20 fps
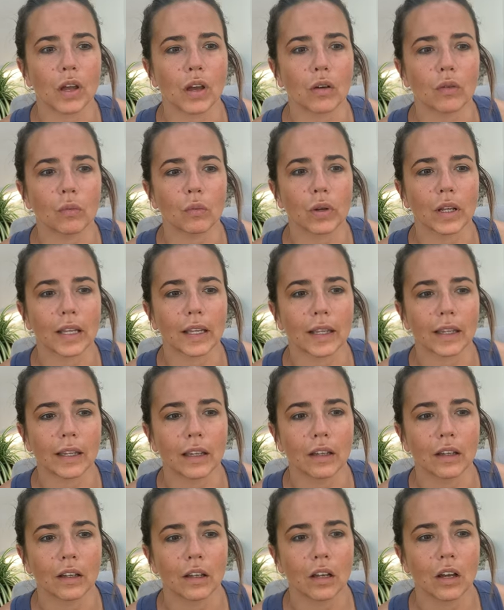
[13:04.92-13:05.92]
that
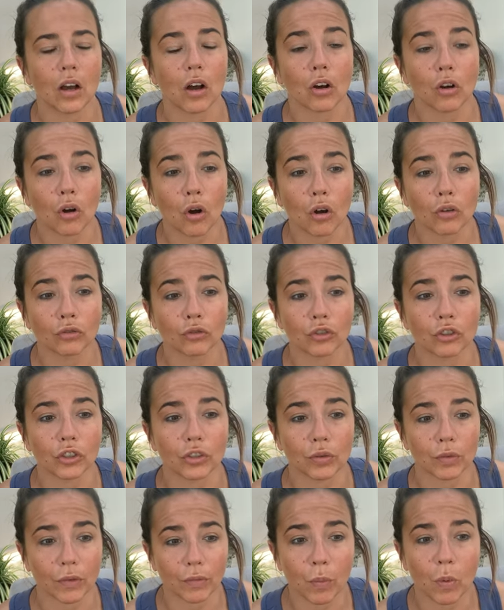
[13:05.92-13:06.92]
we are
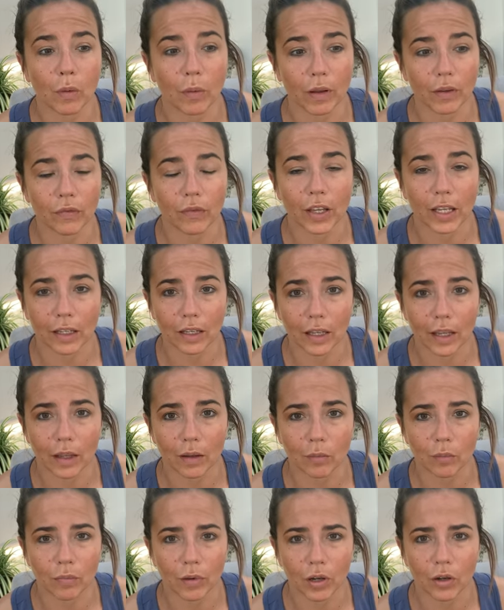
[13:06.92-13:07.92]
conscious with what we're
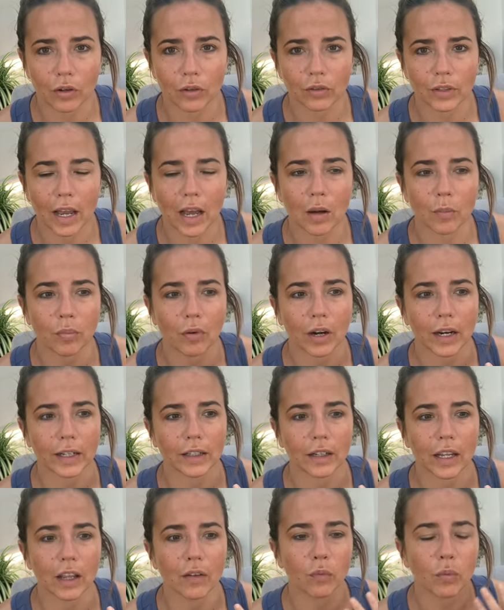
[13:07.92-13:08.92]
thinking, because our
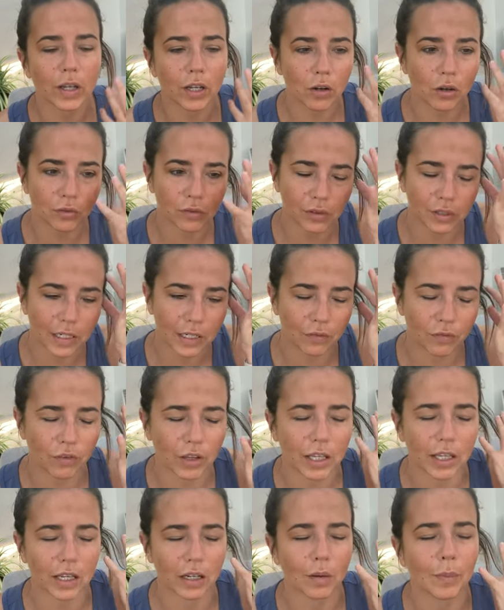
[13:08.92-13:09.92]
brain, if we're constantly
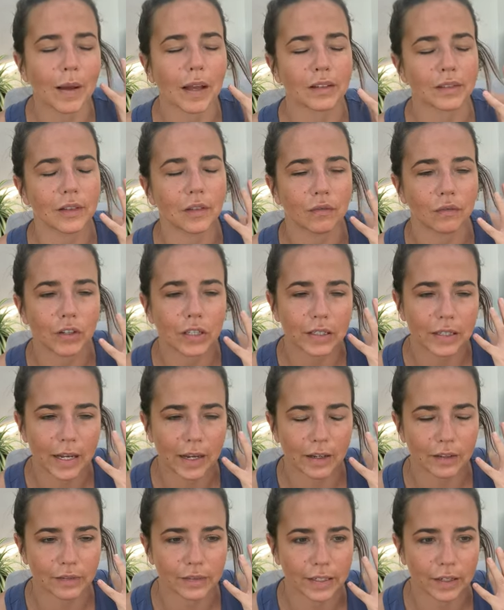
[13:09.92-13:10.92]
thinking about something
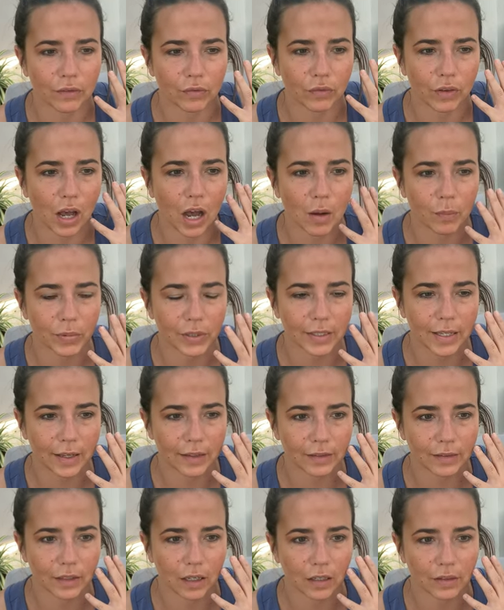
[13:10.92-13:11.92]
negative that
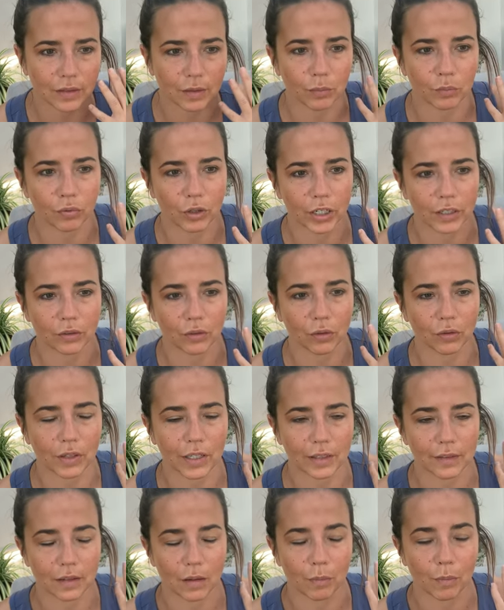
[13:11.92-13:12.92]
upsets us and brings on
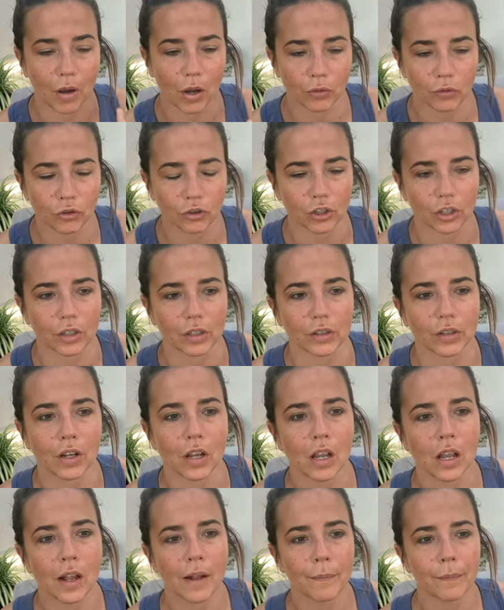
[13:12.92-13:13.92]
this emotion,
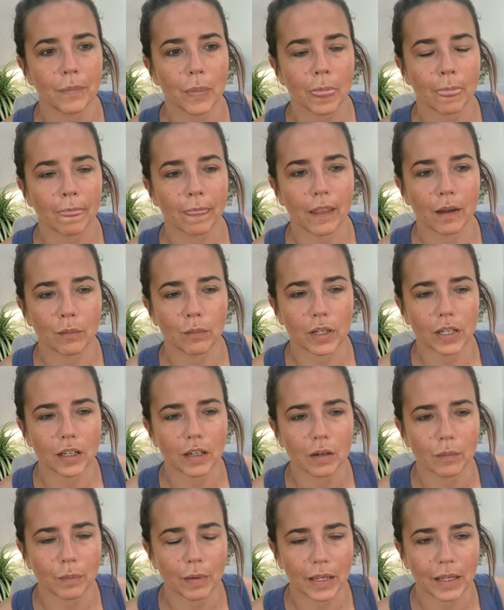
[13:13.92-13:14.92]
then we're
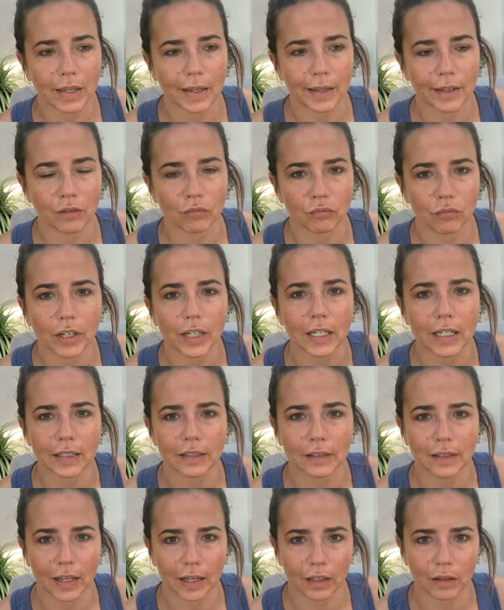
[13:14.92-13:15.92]
going to be in a
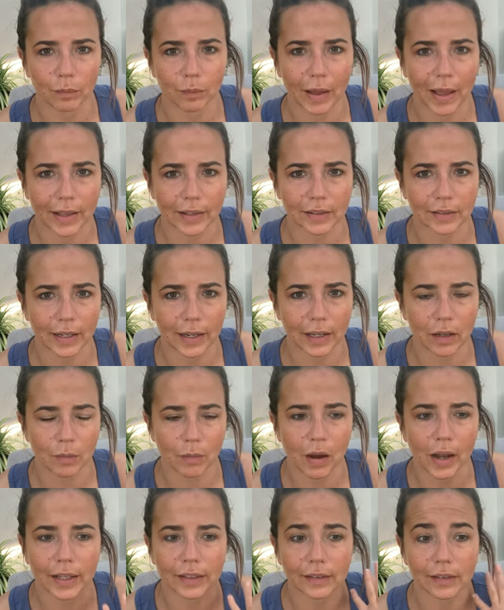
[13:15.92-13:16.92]
really bad state of
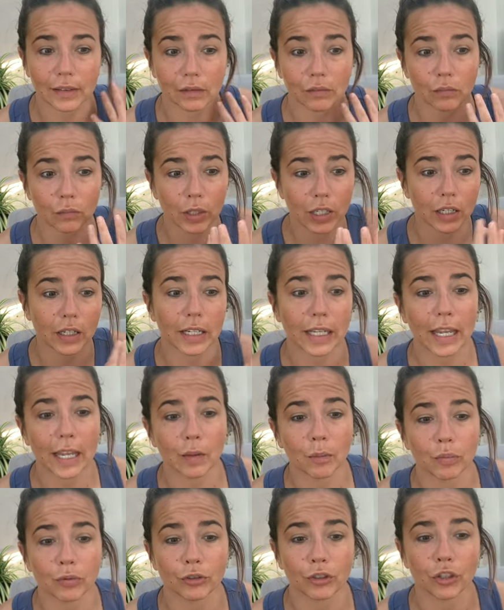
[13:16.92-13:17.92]
mind, and we're going to
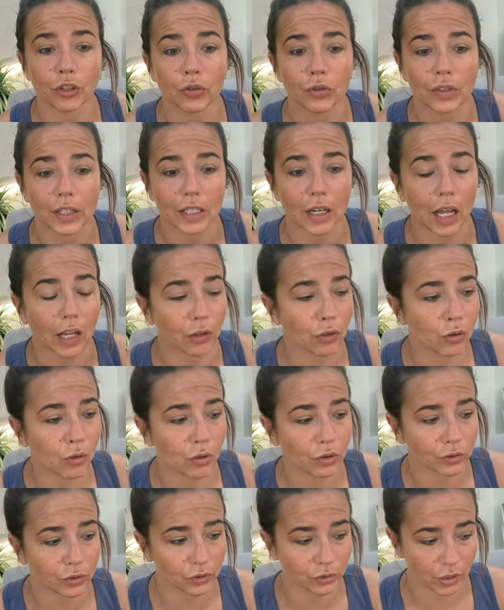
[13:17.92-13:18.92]
keep producing that
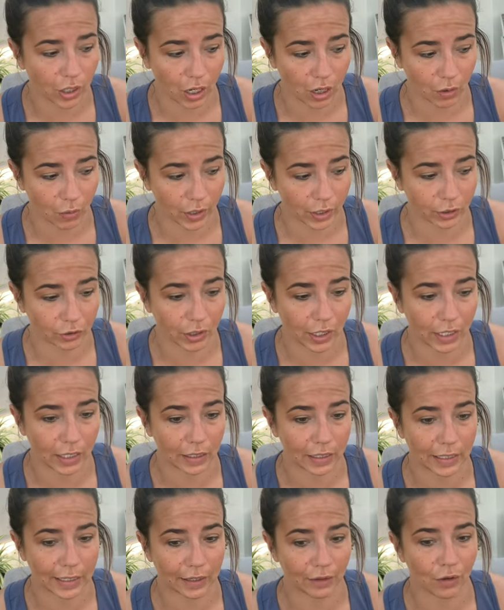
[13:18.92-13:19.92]
cortisol,
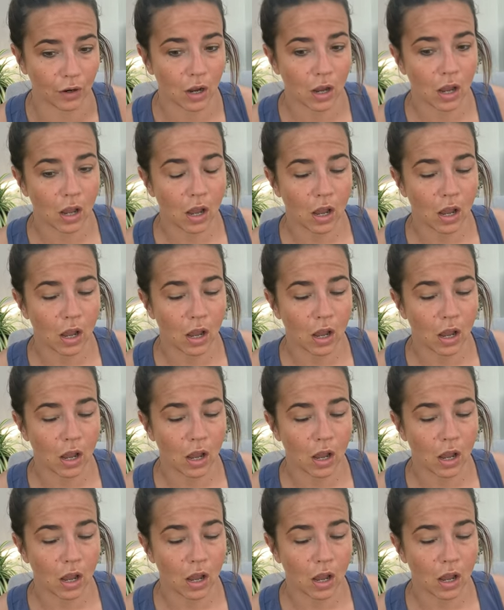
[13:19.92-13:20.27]
adrenaline,